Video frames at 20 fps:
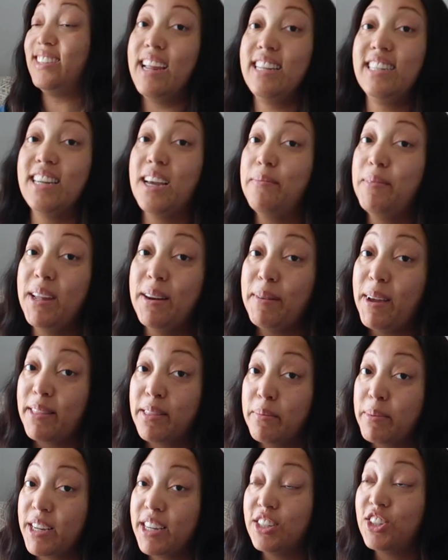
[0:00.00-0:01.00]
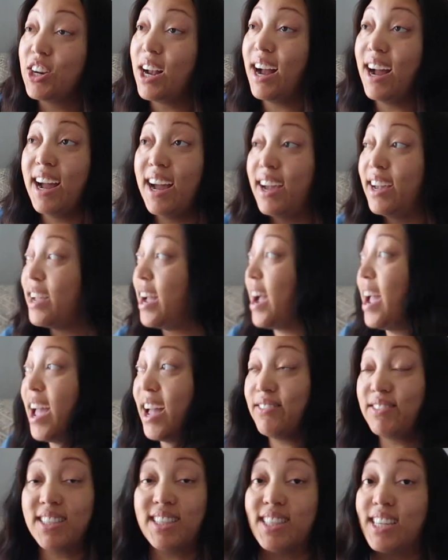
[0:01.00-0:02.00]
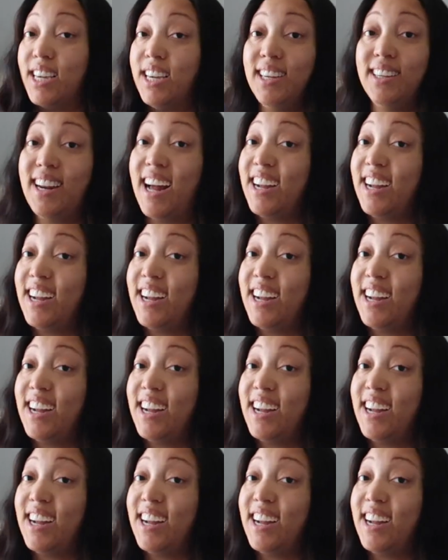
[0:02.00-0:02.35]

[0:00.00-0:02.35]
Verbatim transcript: Anytime that I'm at the beach, I, I have to see it.